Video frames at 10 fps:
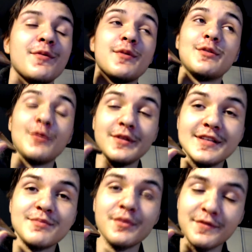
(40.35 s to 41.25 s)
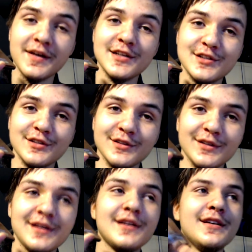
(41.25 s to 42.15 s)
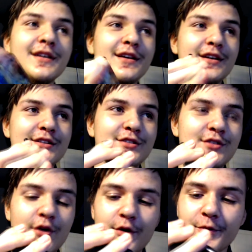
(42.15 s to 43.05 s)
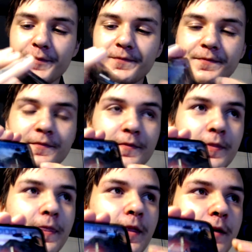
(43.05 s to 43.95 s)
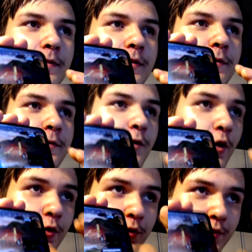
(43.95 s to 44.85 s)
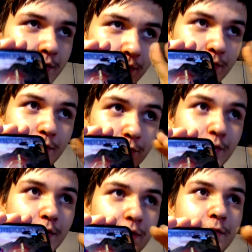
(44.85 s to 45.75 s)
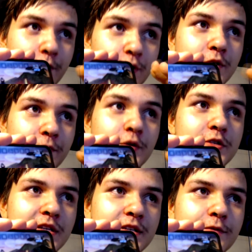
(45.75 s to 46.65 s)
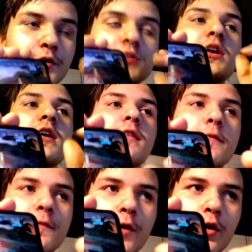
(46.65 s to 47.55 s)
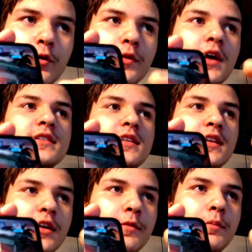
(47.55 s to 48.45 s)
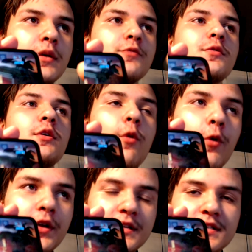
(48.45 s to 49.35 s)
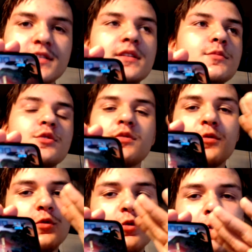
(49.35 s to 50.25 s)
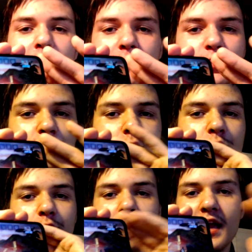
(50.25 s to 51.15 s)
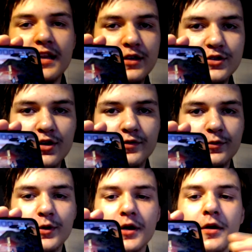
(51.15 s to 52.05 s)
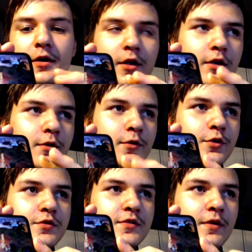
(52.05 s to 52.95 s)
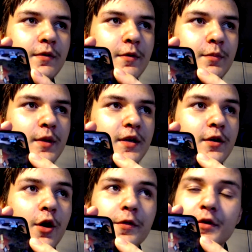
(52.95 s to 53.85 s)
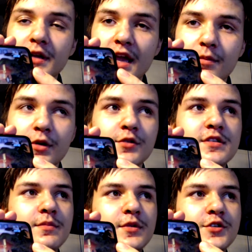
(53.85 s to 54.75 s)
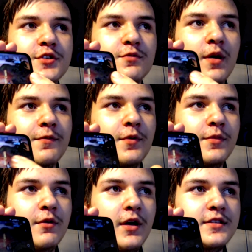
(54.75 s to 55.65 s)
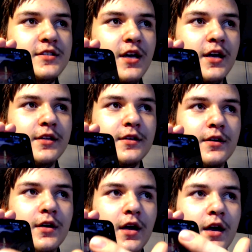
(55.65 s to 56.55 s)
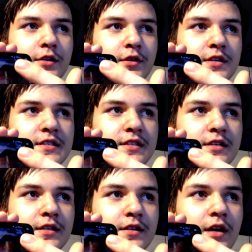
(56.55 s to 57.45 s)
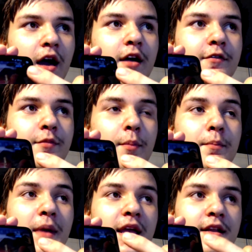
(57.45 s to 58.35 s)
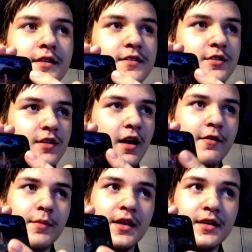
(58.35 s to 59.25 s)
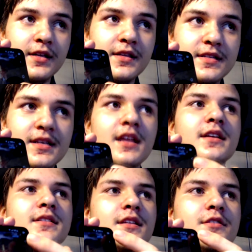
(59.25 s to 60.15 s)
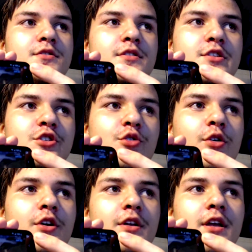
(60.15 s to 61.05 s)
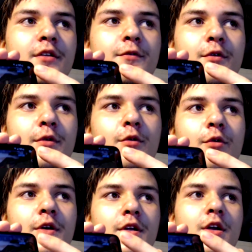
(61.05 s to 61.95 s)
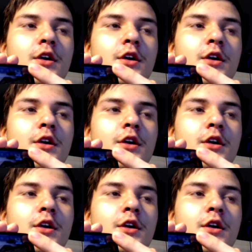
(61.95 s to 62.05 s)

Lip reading: We're doing this professionally. So the phone, first things first, the phone has an inbuilt recording system, so you don't have to download any software. You simply, under gaming, you simply just swipe from the right side, and you can see I've made it in the settings that there's a shortcut here for recording.